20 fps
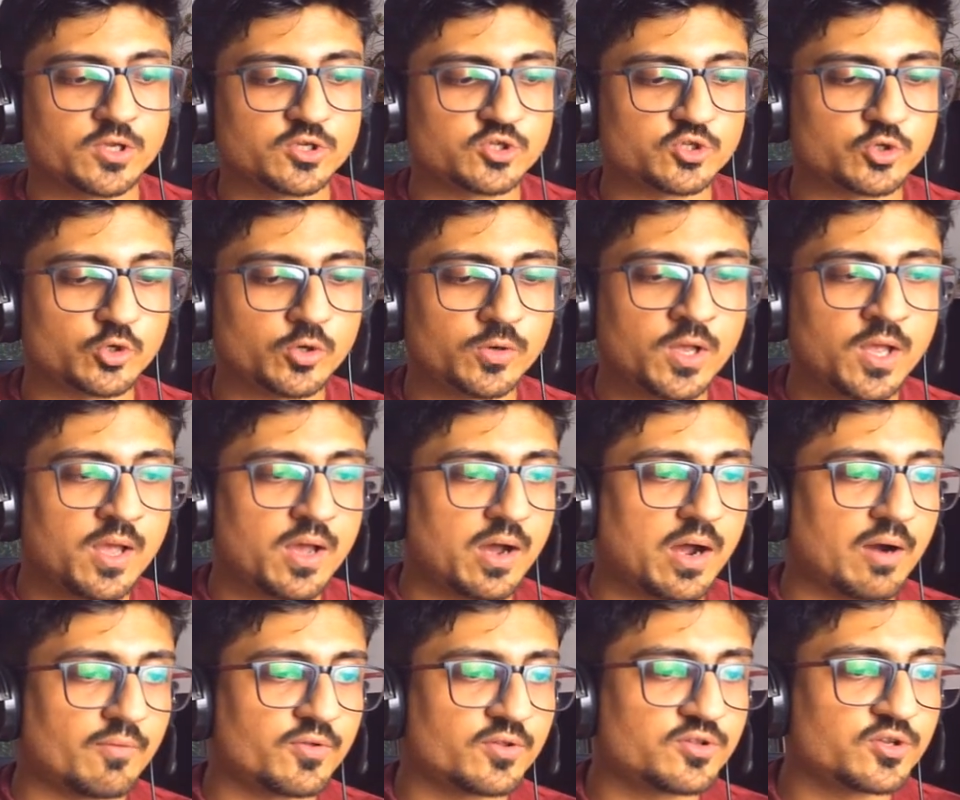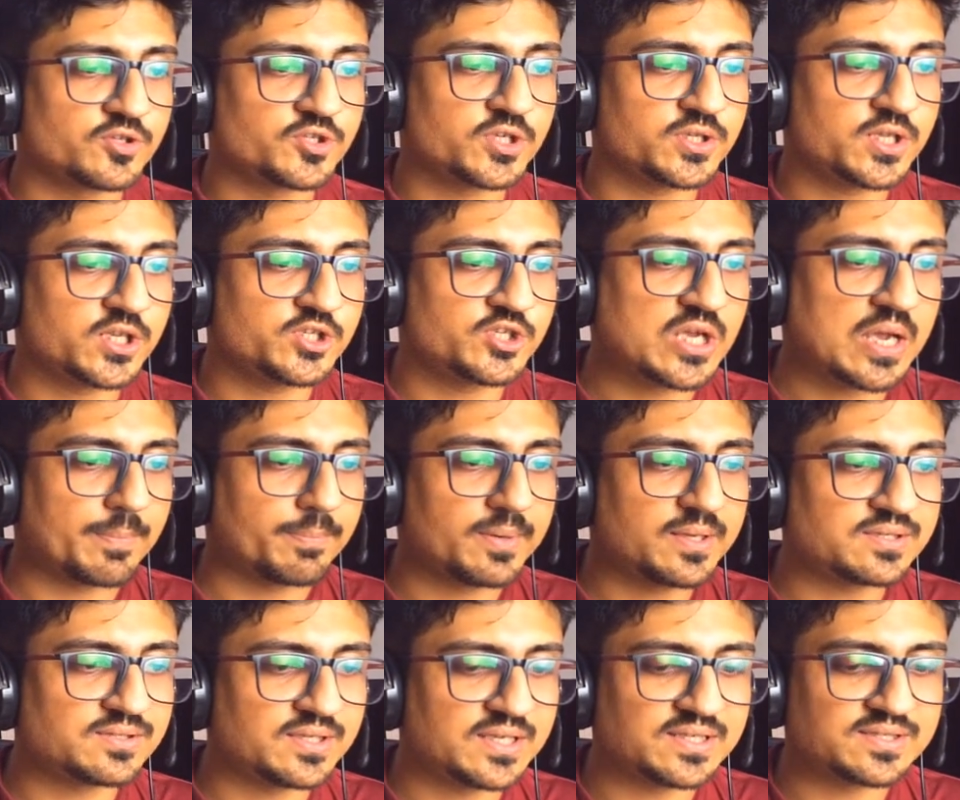So after searching the
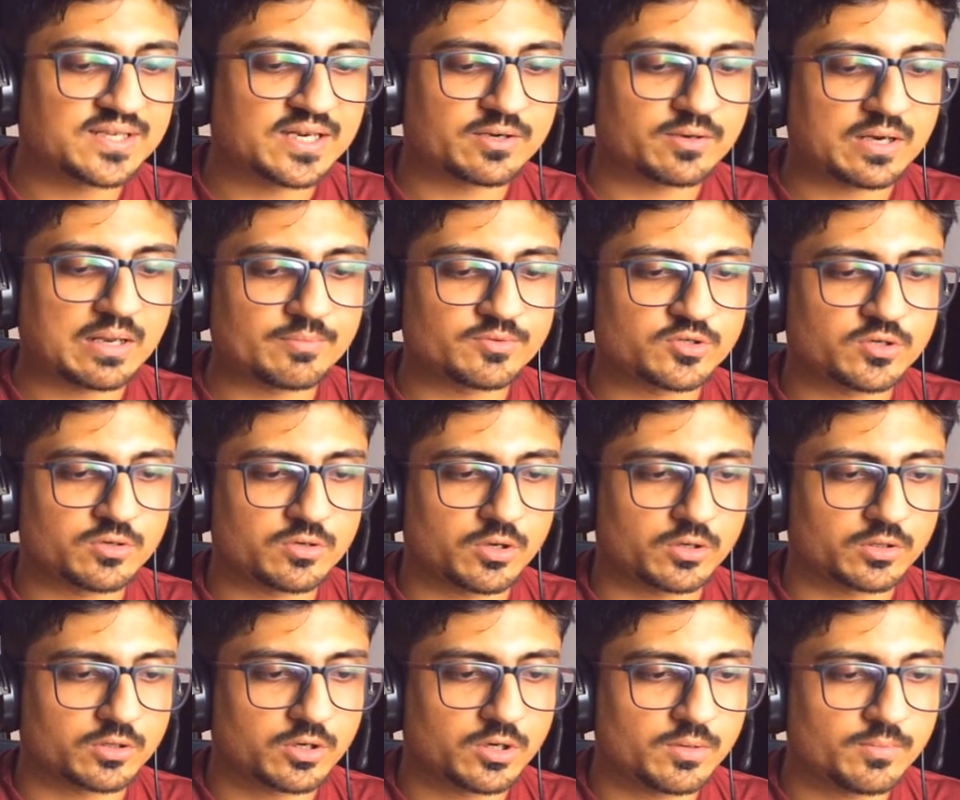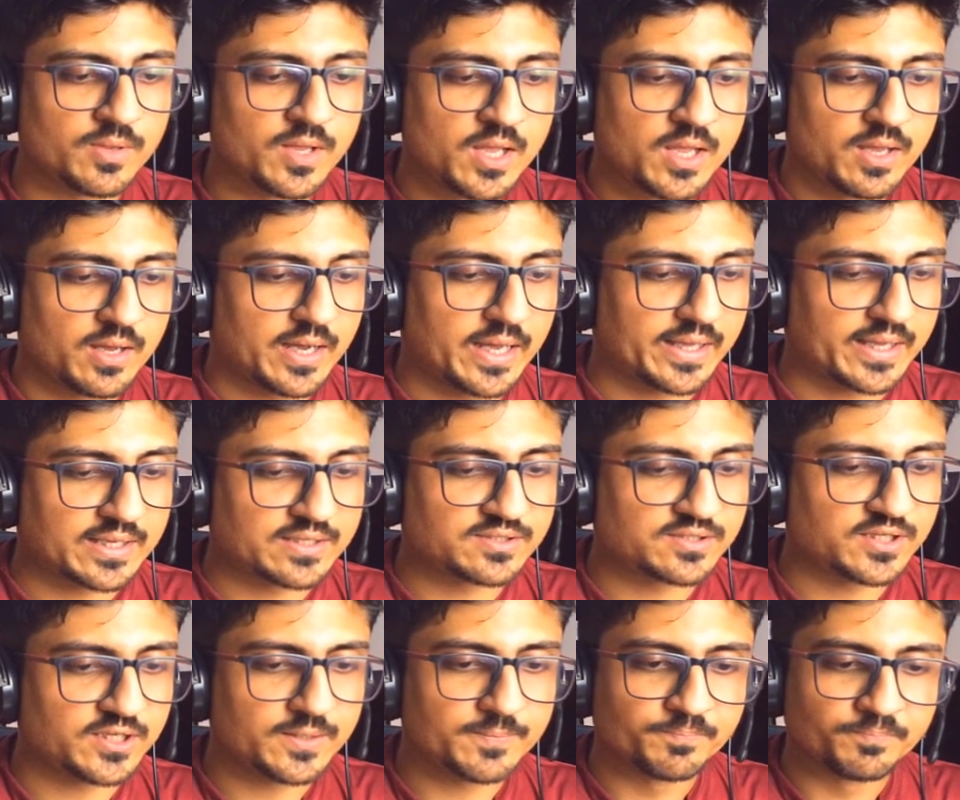Japanese tea set on Amazon.com, I can
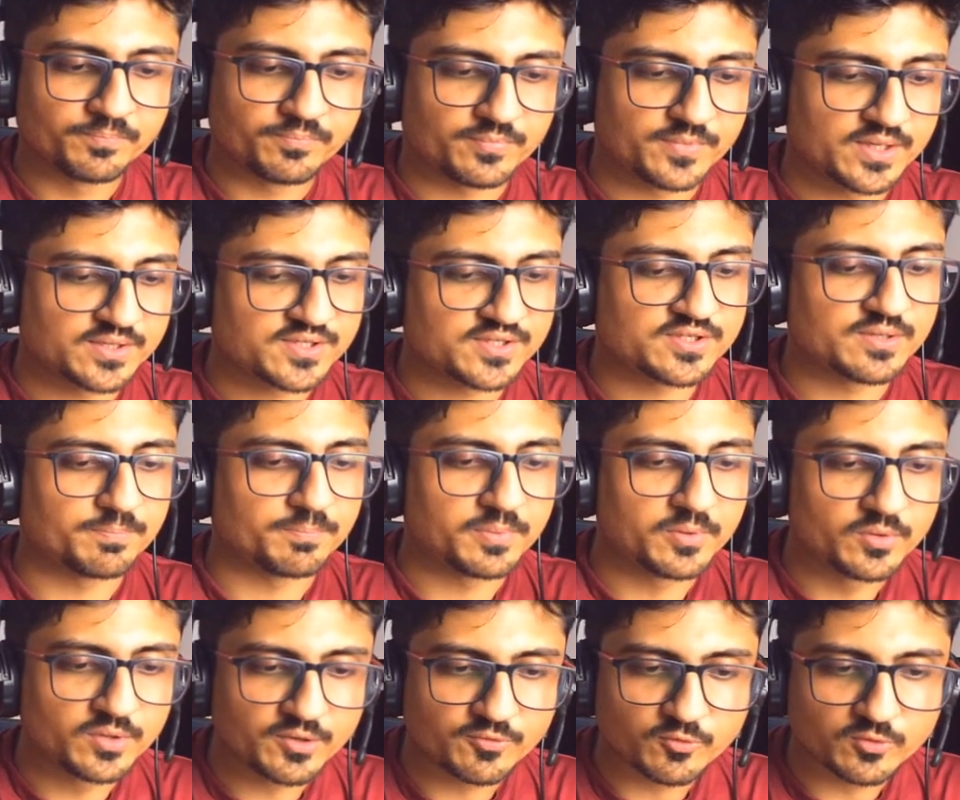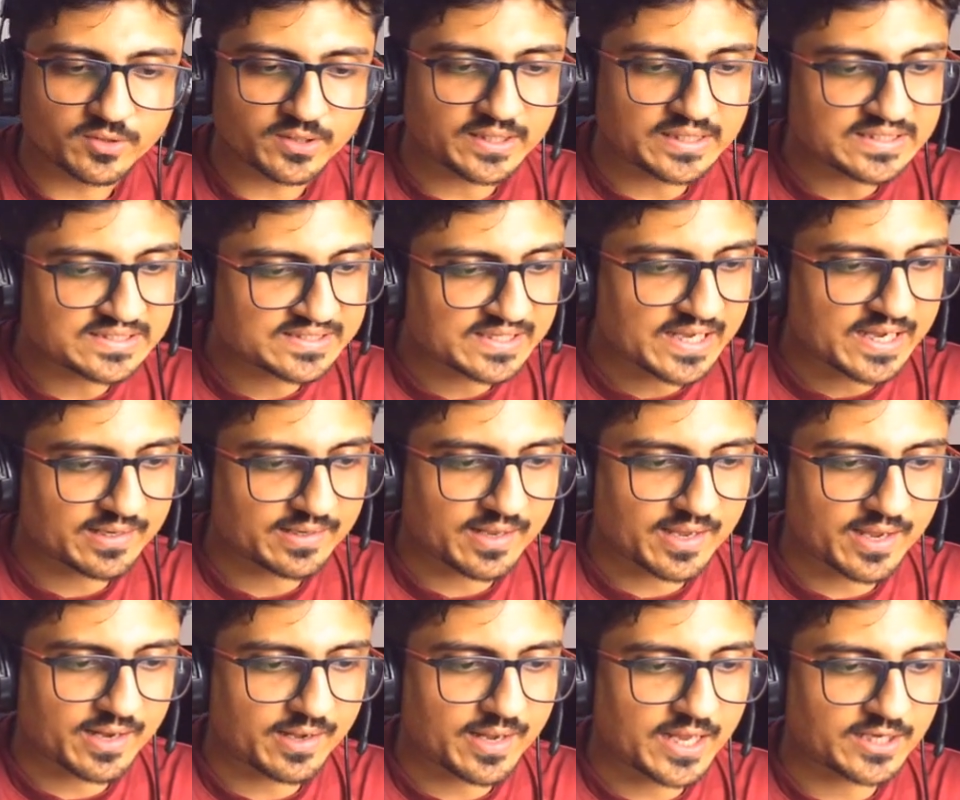see this is a beautiful tea set
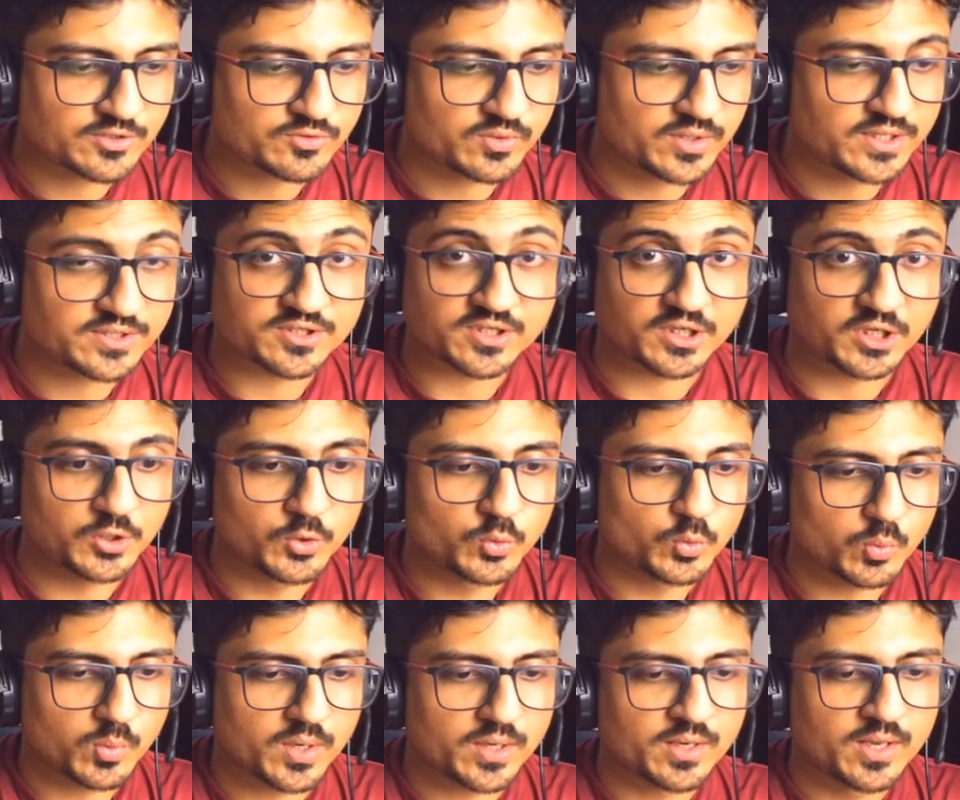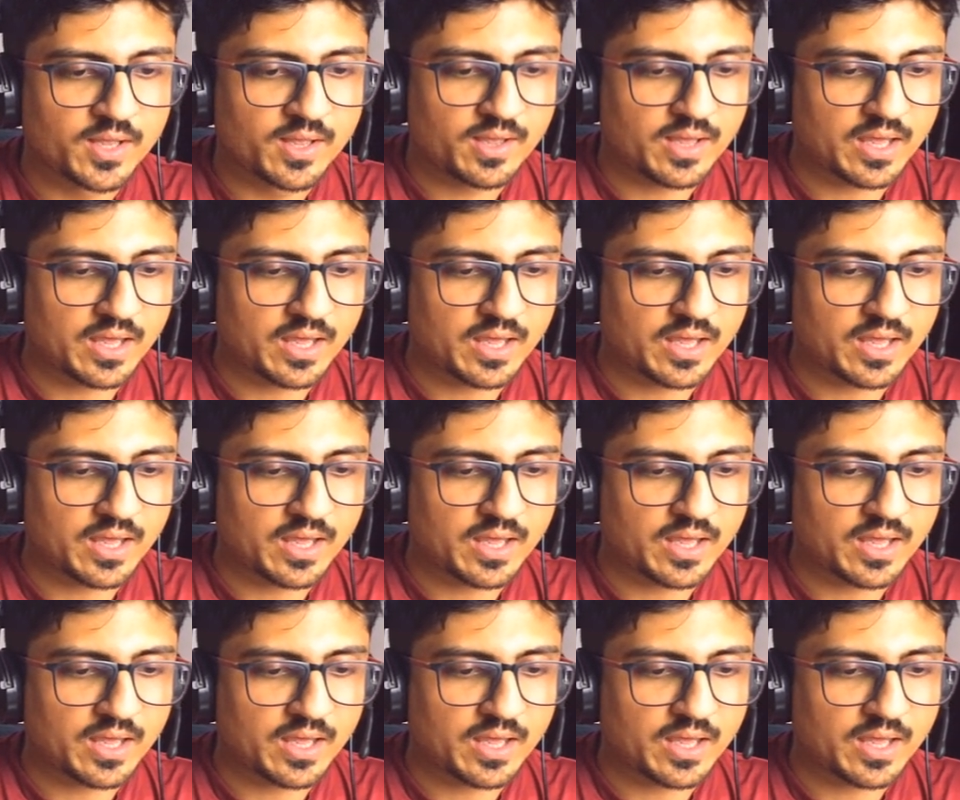and actually it's a cute one